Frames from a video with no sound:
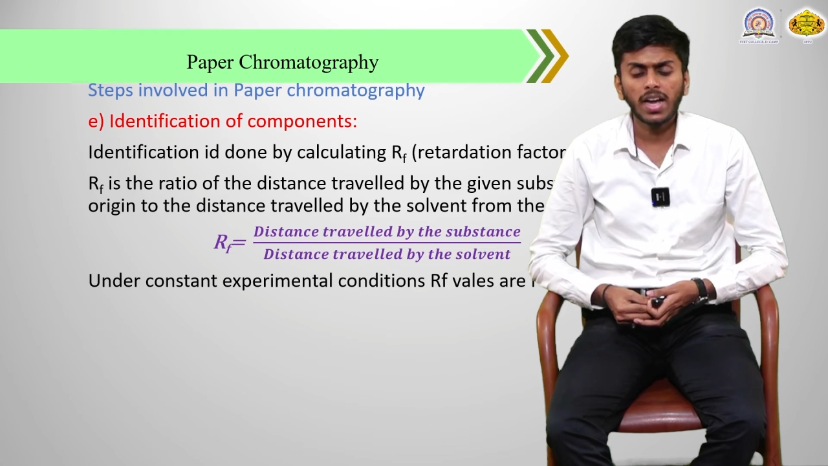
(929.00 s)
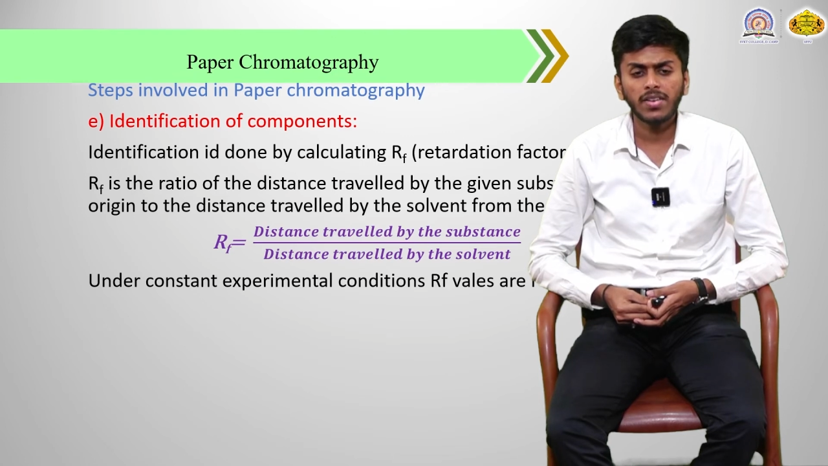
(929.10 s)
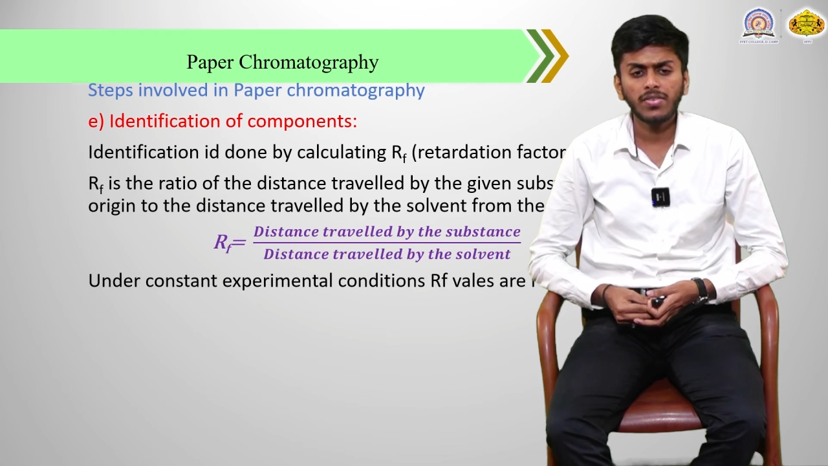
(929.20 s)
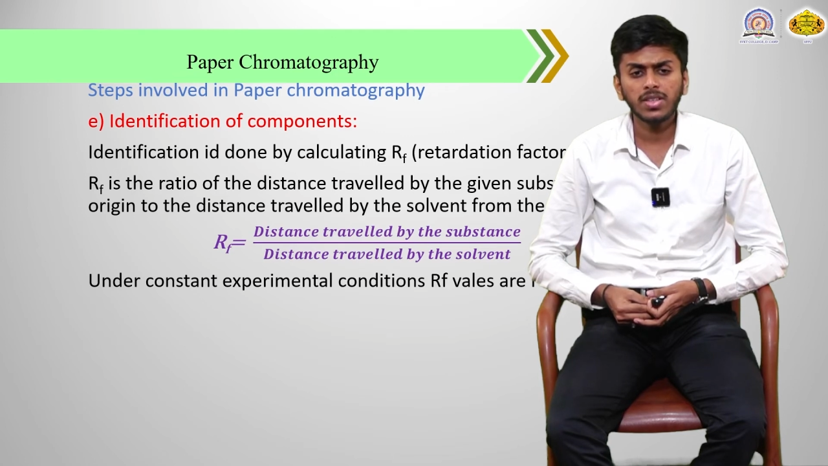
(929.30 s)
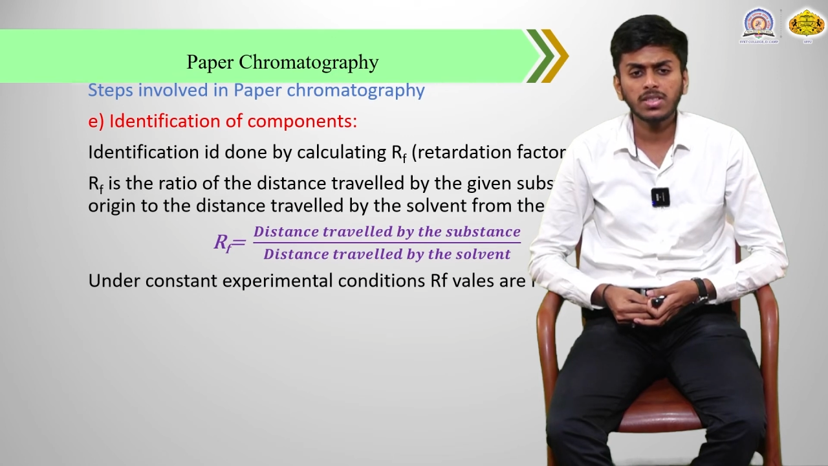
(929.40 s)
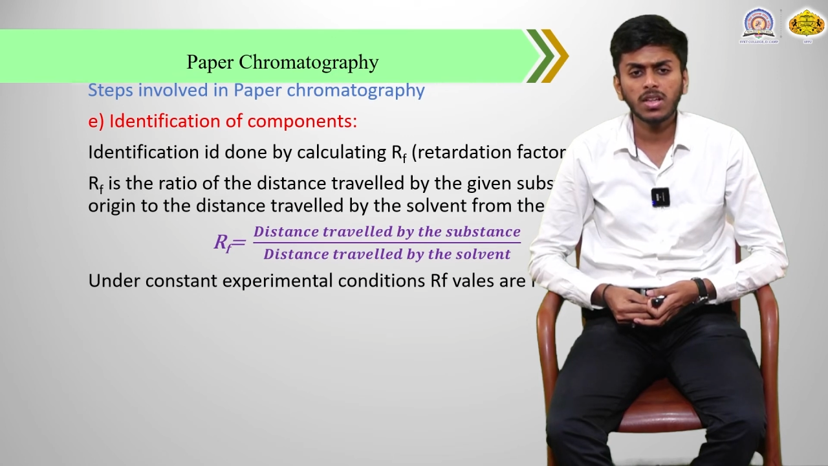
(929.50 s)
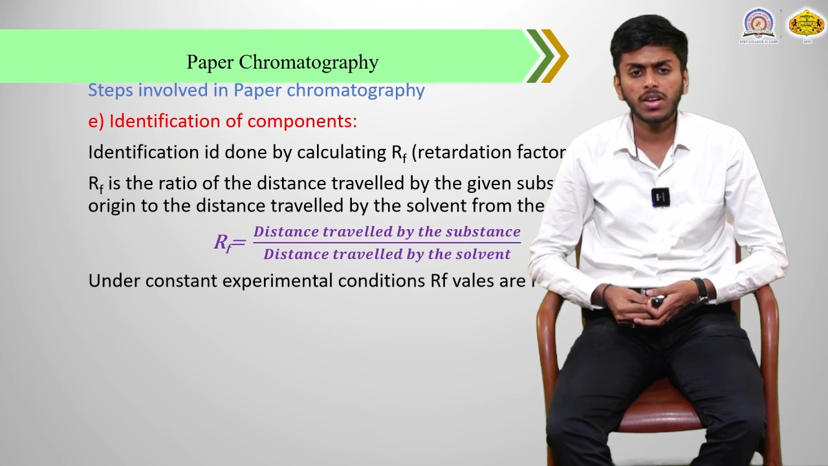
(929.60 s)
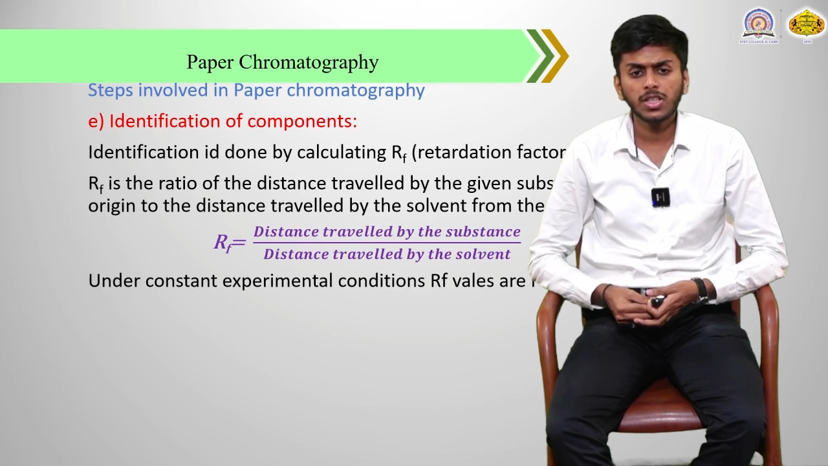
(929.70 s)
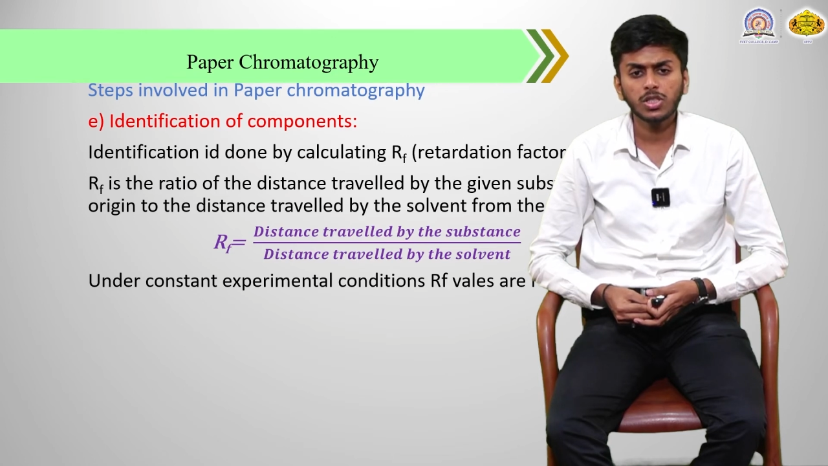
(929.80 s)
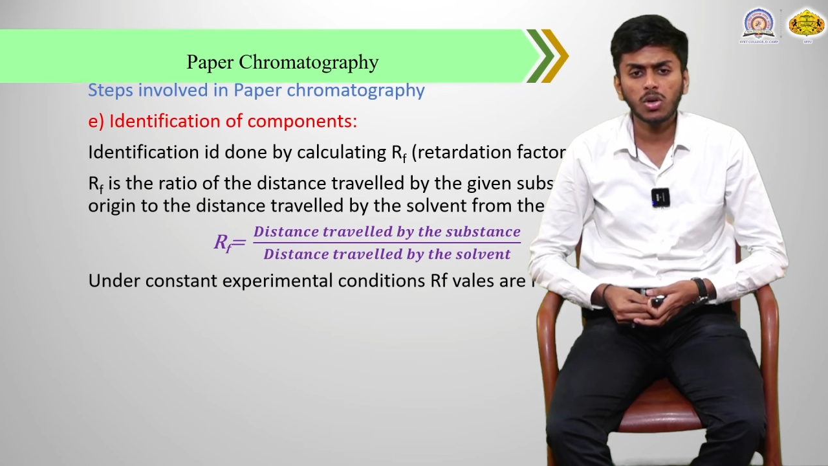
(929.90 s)
RF is
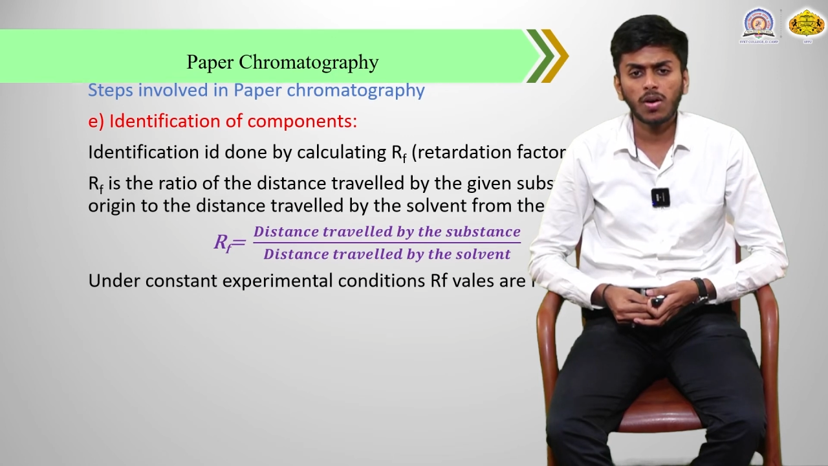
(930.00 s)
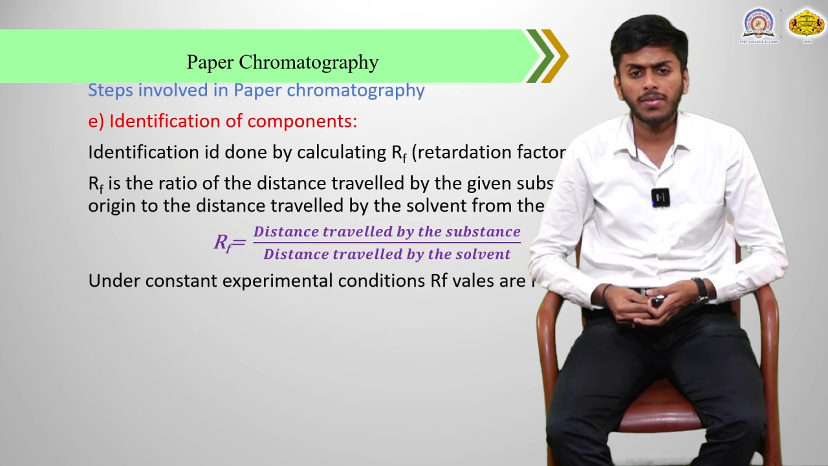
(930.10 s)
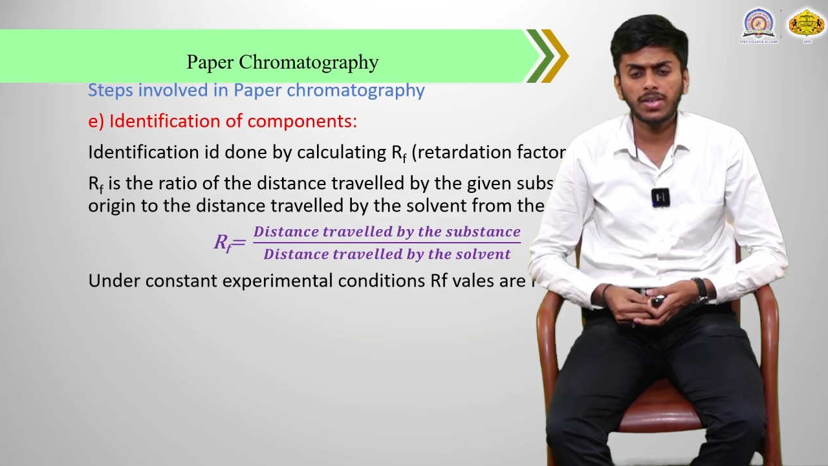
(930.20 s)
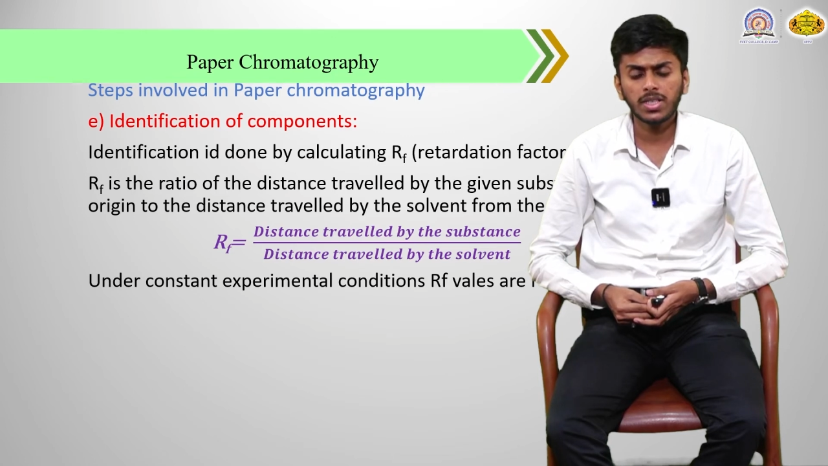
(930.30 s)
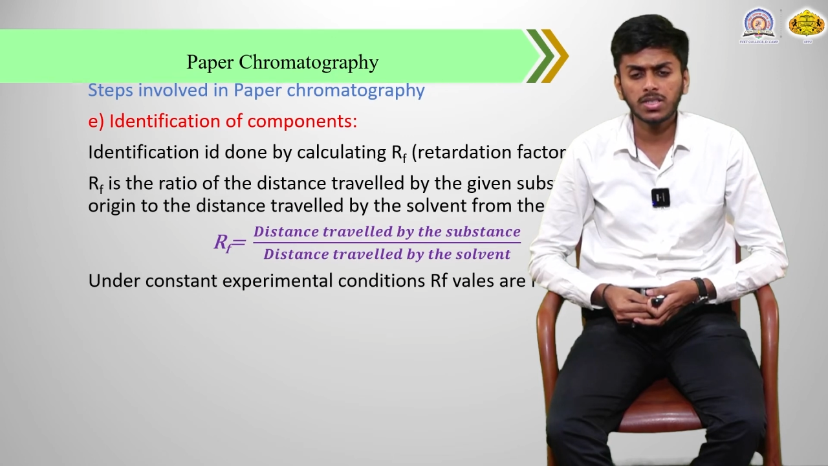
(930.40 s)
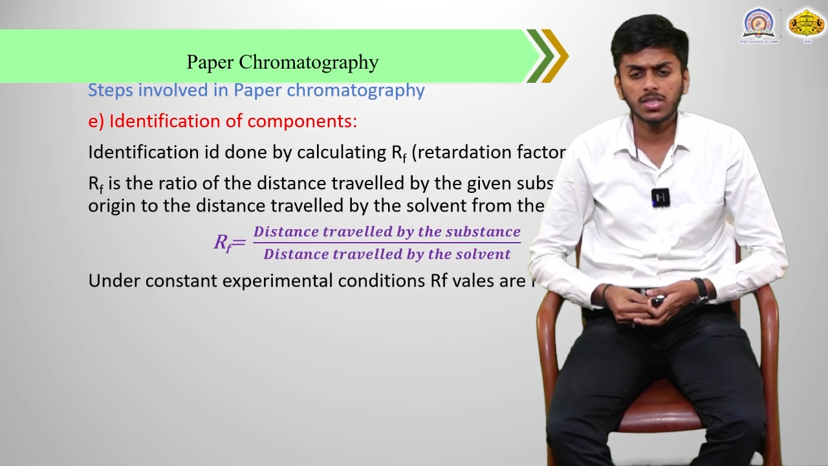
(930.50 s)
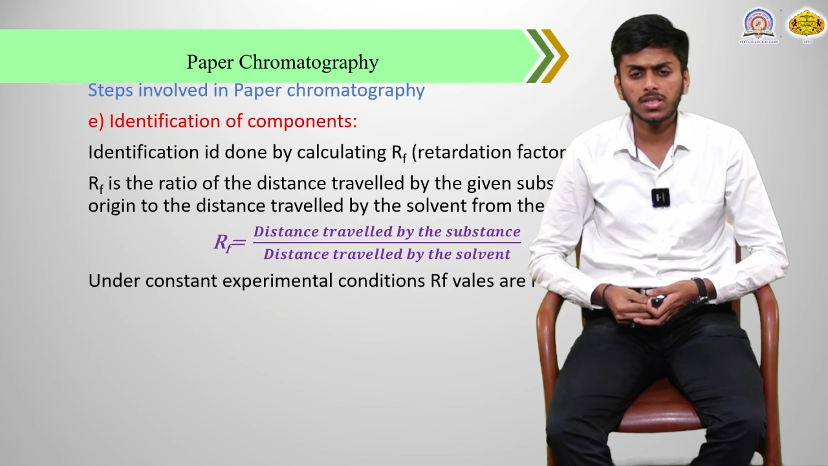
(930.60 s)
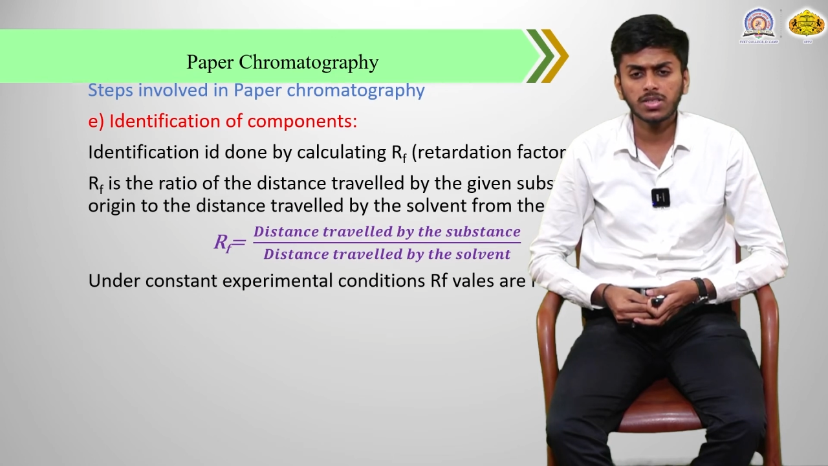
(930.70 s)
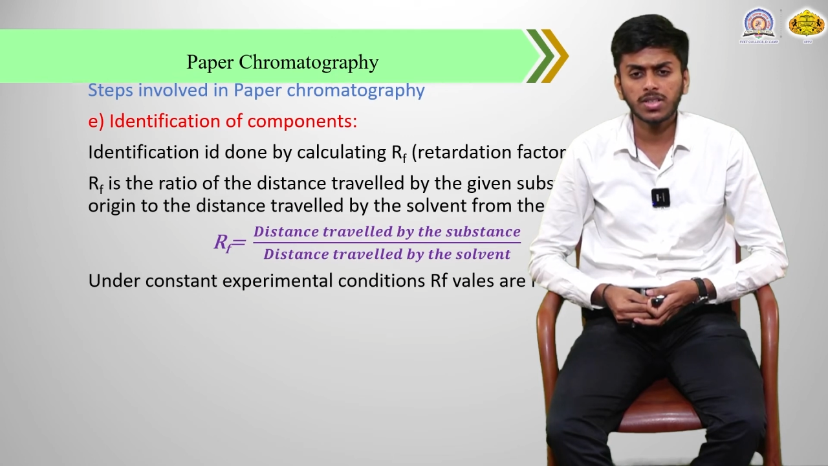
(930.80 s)
the ratio of distance